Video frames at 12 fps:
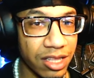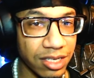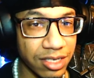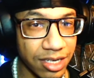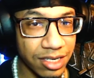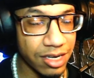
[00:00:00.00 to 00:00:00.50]
of the
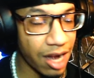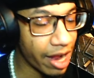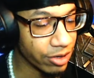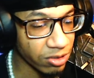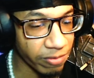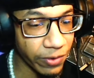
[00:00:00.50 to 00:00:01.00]
season,
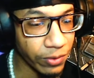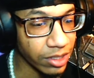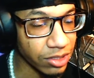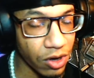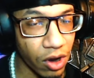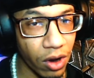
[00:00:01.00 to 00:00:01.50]
I just
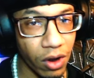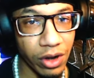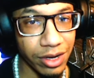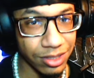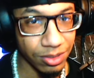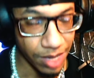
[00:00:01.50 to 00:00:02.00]
focused all
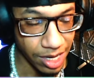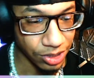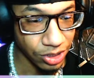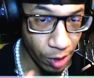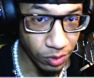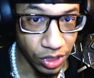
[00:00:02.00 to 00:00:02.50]
on
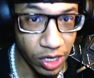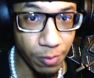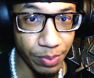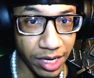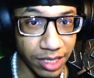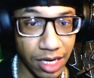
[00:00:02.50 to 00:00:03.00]
Smash. It was
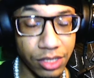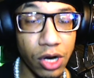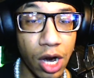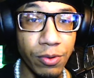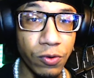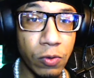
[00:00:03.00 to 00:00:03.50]
good because I
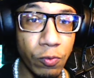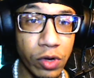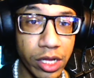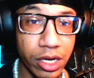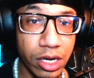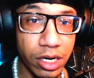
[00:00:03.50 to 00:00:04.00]
started doing
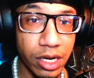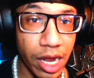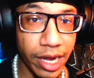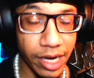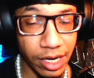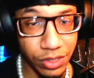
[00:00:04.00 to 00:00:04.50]
really good,
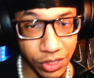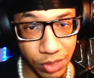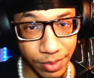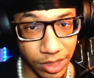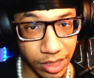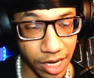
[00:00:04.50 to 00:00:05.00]
like, in
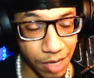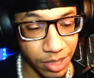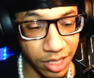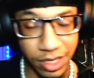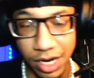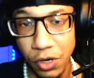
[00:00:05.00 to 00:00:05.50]
tournaments again,
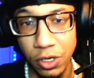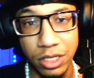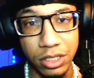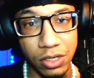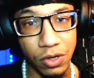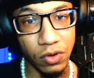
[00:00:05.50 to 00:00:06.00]
because I go to
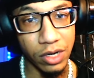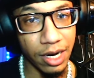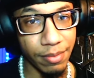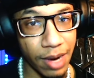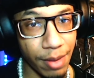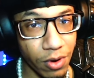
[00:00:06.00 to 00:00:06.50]
this local
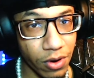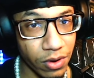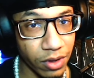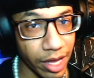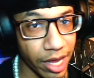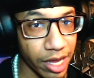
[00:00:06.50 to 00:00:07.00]
at my
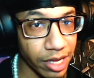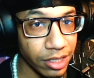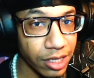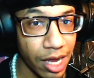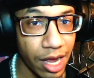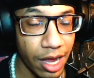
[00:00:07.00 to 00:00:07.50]
mall.
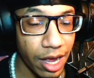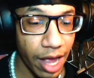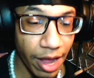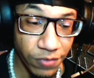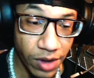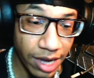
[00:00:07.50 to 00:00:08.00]
And
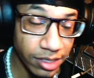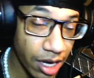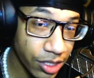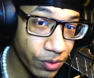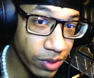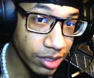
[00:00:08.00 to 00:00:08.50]
if you guys
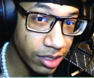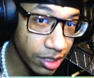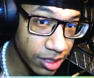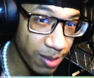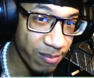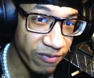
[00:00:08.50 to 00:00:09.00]
actually want to see
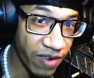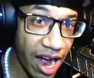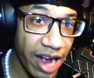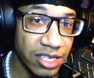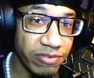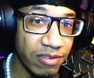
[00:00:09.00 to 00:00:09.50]
some V
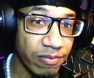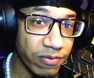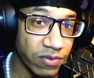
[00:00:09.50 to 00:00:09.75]
O Ds from